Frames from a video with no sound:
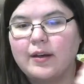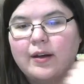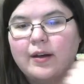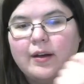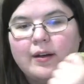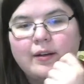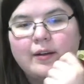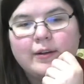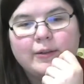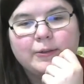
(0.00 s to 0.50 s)

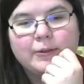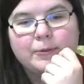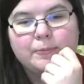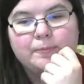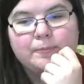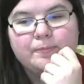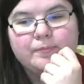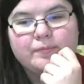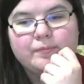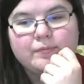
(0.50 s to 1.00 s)
Oh,
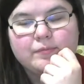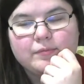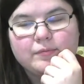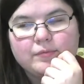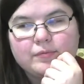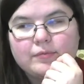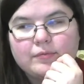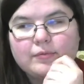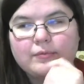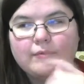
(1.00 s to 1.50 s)

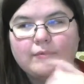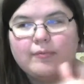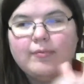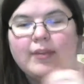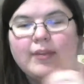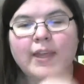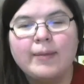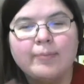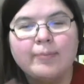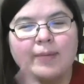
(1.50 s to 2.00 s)

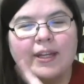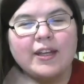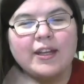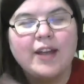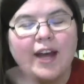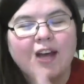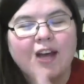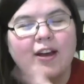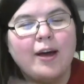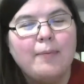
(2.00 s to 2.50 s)
and
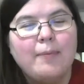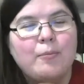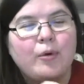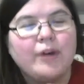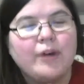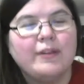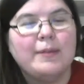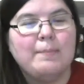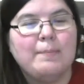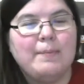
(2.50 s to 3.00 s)
I got more
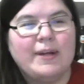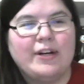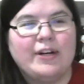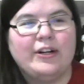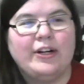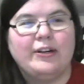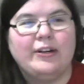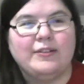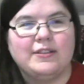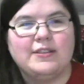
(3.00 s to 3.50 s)
of the bitter
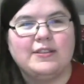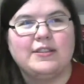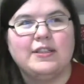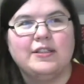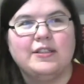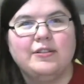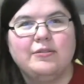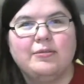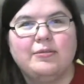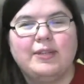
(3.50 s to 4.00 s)
notes
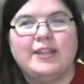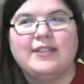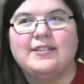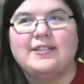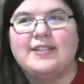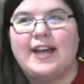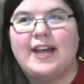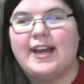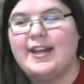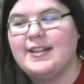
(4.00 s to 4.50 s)
with the
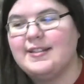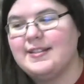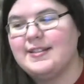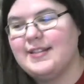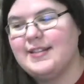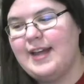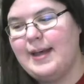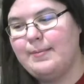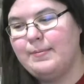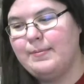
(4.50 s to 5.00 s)
second
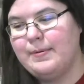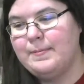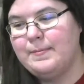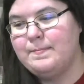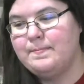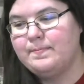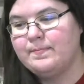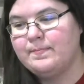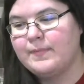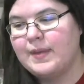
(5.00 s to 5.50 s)
sip.
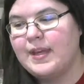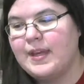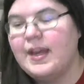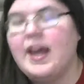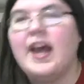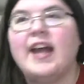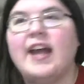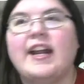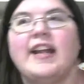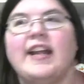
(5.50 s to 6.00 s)

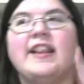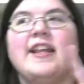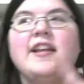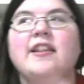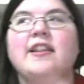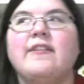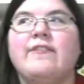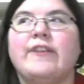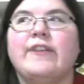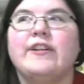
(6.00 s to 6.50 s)
And I
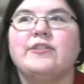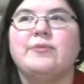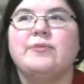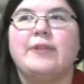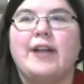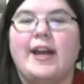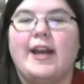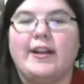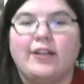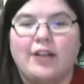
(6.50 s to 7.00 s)
think the first
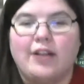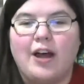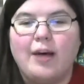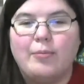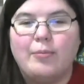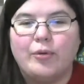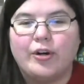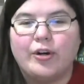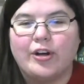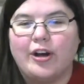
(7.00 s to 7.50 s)
one had a
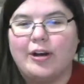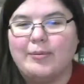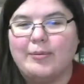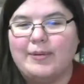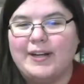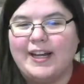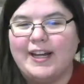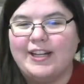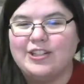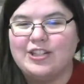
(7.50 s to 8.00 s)
lot more
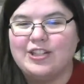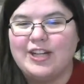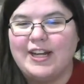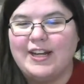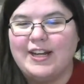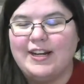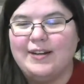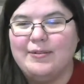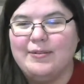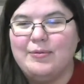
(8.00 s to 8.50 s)

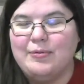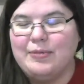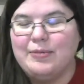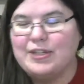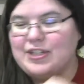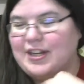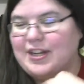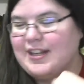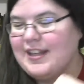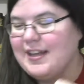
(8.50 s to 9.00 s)
carbonation,
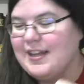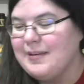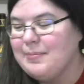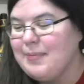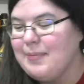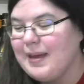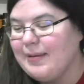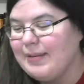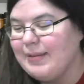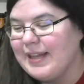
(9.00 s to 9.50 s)
which I think
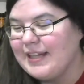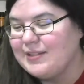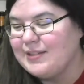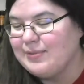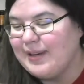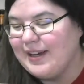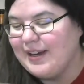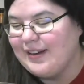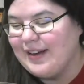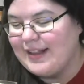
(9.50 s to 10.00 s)
maybe that's
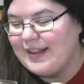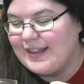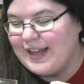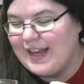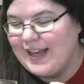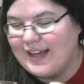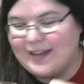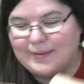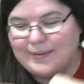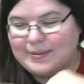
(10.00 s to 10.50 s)
why I got the
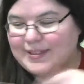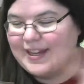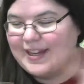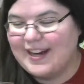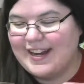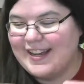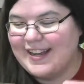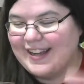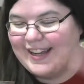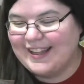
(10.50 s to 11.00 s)
hiccup. So I
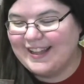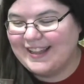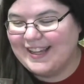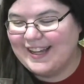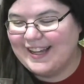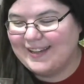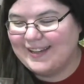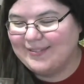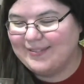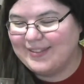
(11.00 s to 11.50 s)
didn't get the
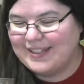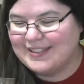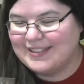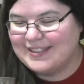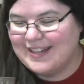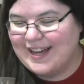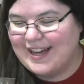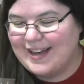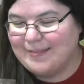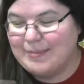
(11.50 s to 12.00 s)
hiccup this
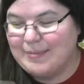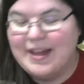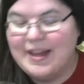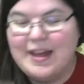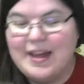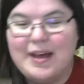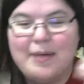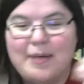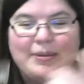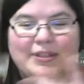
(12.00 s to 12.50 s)
time,
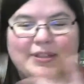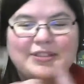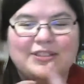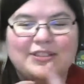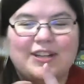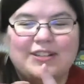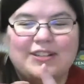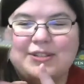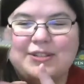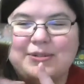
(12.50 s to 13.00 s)
but there's
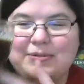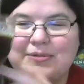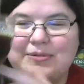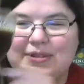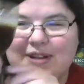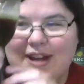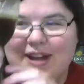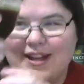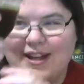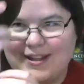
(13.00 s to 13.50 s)
also
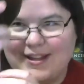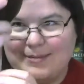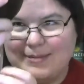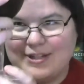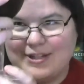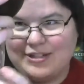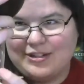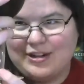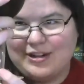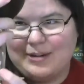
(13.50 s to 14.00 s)
not that
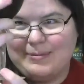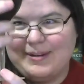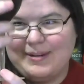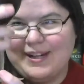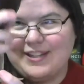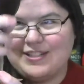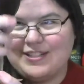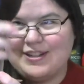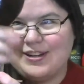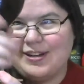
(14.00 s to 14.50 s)
much
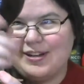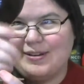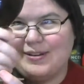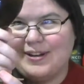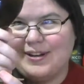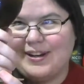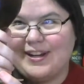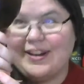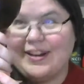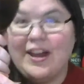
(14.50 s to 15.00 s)
carbonation
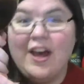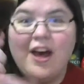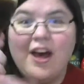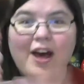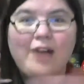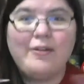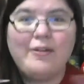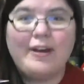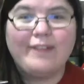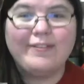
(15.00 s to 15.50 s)
going on.
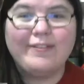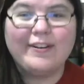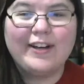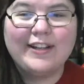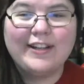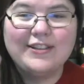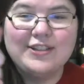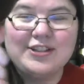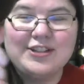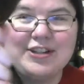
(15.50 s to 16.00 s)
Oh, I
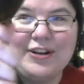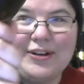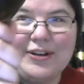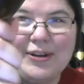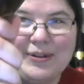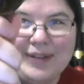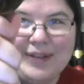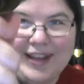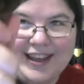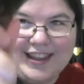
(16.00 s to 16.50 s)
forgot to show
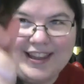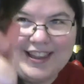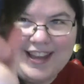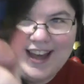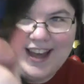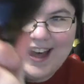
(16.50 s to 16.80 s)
you like the